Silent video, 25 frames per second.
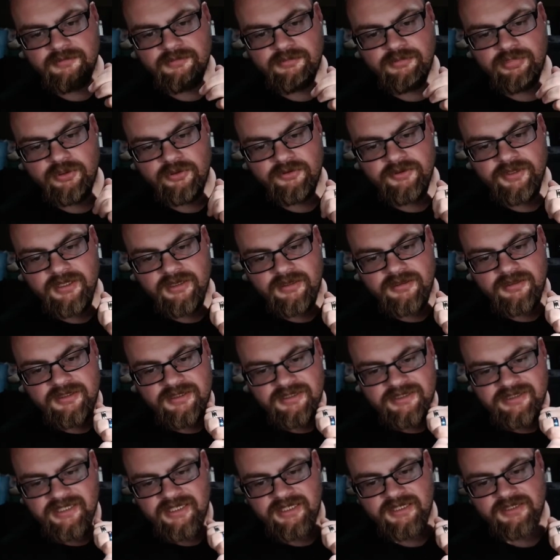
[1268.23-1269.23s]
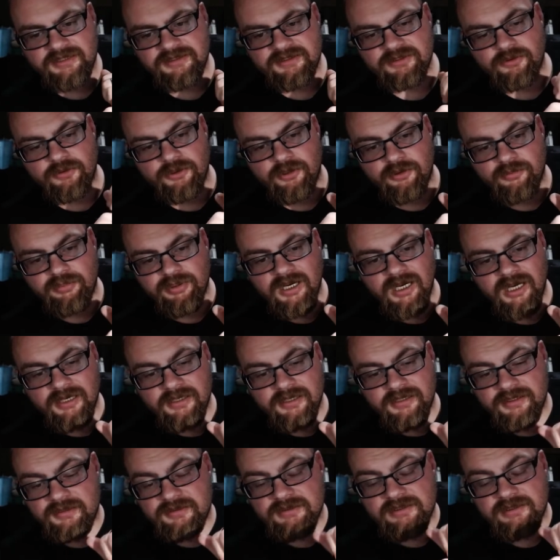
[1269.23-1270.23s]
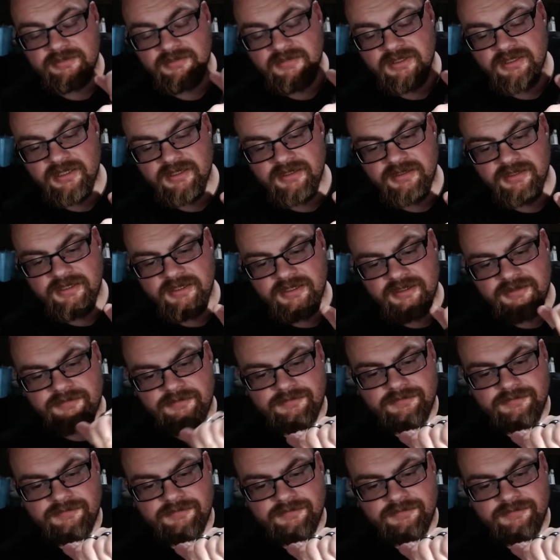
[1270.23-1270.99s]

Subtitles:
pull that on a desk or your pocket, something like that.